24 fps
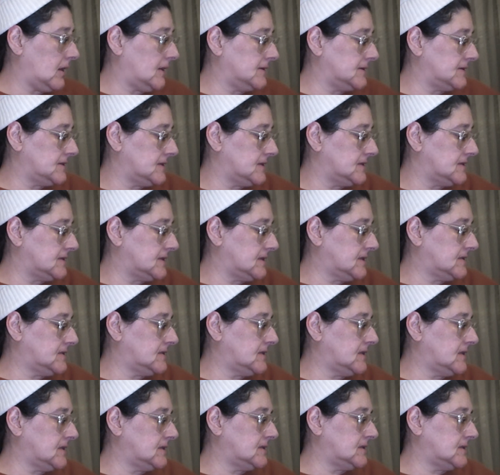see,
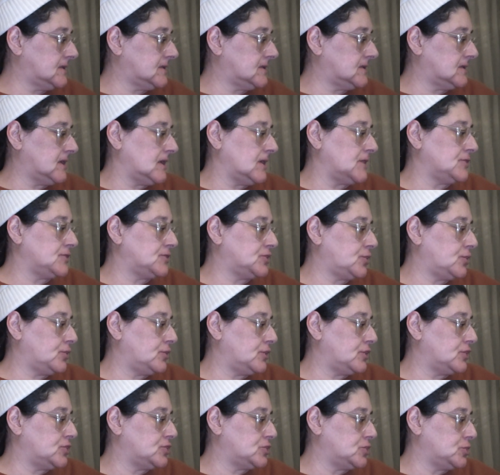16 is
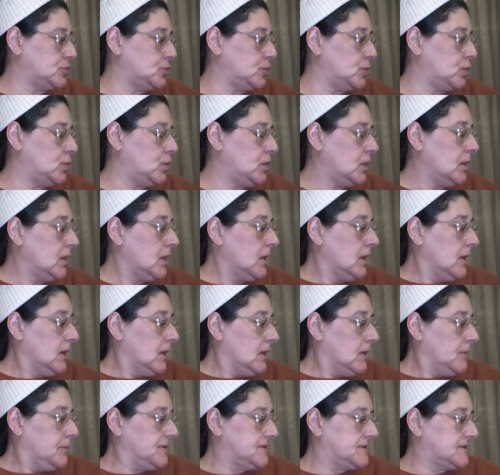32,
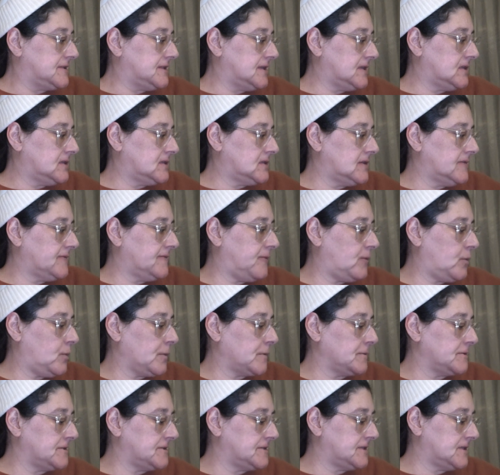but
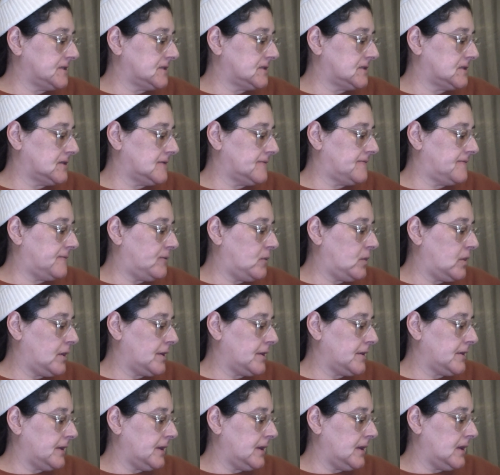64 and
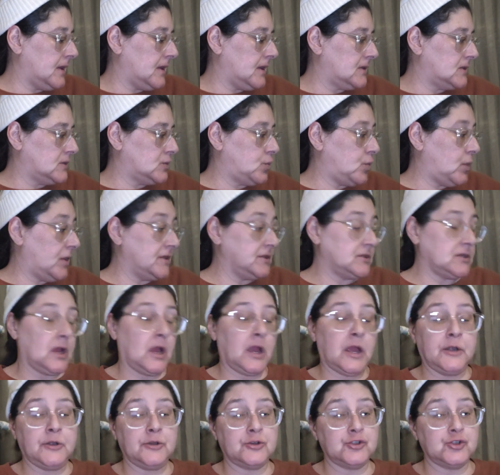64 is
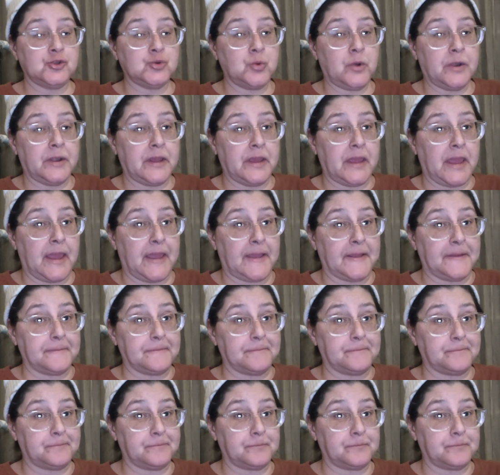128